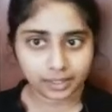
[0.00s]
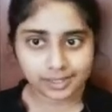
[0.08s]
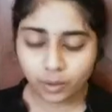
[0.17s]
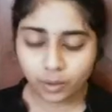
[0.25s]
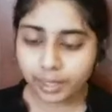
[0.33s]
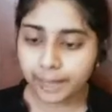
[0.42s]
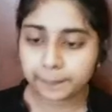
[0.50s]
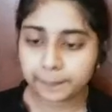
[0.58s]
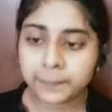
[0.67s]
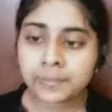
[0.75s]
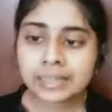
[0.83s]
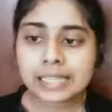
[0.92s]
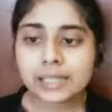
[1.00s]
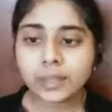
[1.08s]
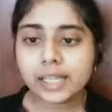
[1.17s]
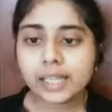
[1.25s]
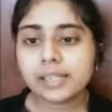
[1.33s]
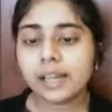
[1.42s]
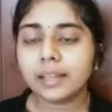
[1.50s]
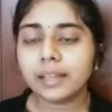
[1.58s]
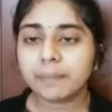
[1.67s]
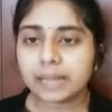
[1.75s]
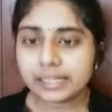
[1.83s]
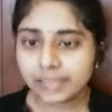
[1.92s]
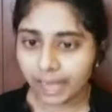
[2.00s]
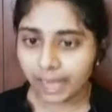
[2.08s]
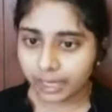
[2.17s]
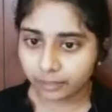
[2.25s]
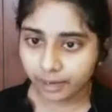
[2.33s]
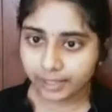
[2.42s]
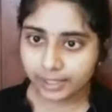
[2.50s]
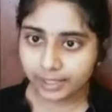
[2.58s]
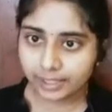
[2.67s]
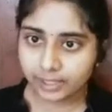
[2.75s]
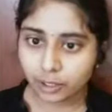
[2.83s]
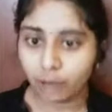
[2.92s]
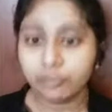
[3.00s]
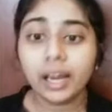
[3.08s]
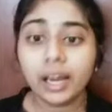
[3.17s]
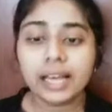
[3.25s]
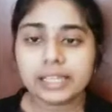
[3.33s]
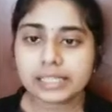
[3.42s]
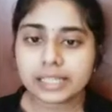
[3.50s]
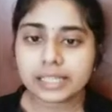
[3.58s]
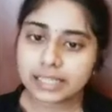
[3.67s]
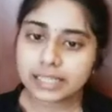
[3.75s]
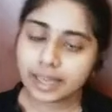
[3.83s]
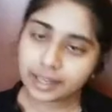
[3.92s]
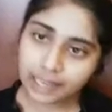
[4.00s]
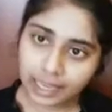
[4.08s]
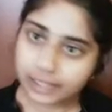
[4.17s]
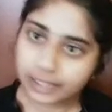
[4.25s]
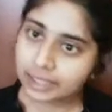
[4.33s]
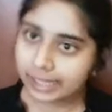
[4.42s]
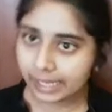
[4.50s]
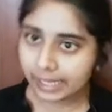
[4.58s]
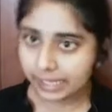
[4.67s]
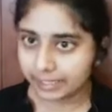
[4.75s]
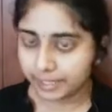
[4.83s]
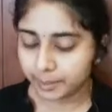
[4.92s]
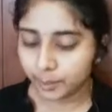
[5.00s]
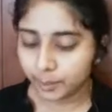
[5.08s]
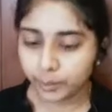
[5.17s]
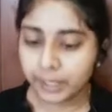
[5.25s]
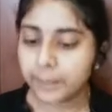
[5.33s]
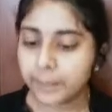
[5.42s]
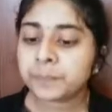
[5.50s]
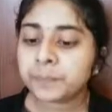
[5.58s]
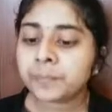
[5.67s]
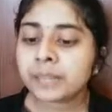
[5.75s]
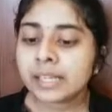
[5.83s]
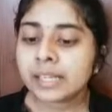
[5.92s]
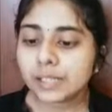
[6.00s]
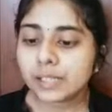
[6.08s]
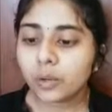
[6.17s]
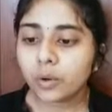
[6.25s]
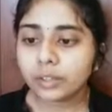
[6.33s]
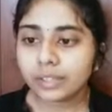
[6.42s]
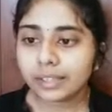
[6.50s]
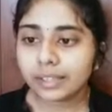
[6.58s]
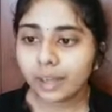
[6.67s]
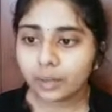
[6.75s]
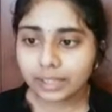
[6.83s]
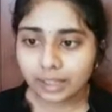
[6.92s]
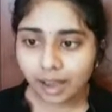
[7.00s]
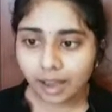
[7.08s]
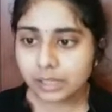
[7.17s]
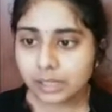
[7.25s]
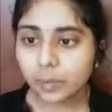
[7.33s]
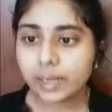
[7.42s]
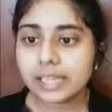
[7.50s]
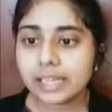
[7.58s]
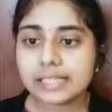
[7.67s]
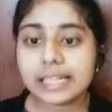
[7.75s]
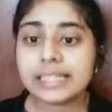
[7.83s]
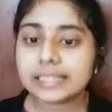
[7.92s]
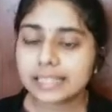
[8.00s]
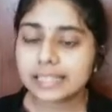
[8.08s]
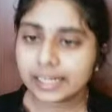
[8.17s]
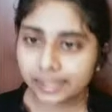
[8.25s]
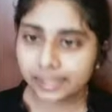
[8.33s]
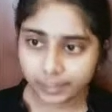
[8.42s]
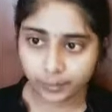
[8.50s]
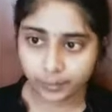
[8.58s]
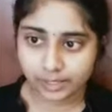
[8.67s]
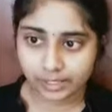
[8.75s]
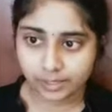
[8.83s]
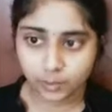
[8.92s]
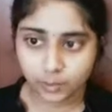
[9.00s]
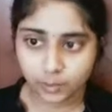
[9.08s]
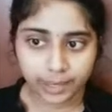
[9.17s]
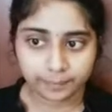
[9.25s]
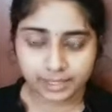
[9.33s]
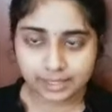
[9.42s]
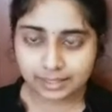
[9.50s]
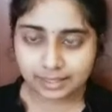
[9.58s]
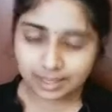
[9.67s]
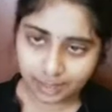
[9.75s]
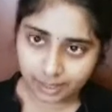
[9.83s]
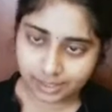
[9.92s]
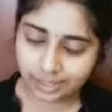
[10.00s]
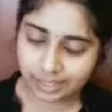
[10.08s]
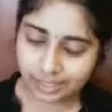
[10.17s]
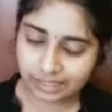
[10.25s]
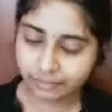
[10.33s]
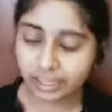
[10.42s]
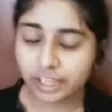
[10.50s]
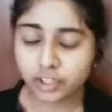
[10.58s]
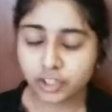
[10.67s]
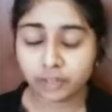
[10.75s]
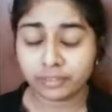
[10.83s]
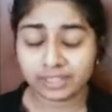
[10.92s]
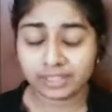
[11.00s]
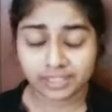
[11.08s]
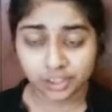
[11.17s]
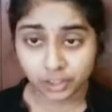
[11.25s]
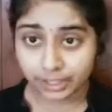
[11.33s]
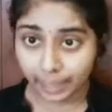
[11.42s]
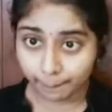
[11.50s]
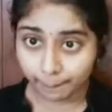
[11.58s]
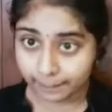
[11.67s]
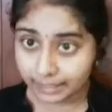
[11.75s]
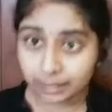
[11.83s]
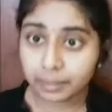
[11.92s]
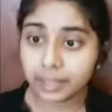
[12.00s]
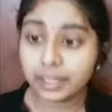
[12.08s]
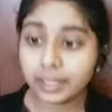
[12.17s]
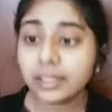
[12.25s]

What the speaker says: Okay. So these are the major advantages of GDR and ADR. Okay. So now the last one is international equity. Okay, this is the last classification of international capital market.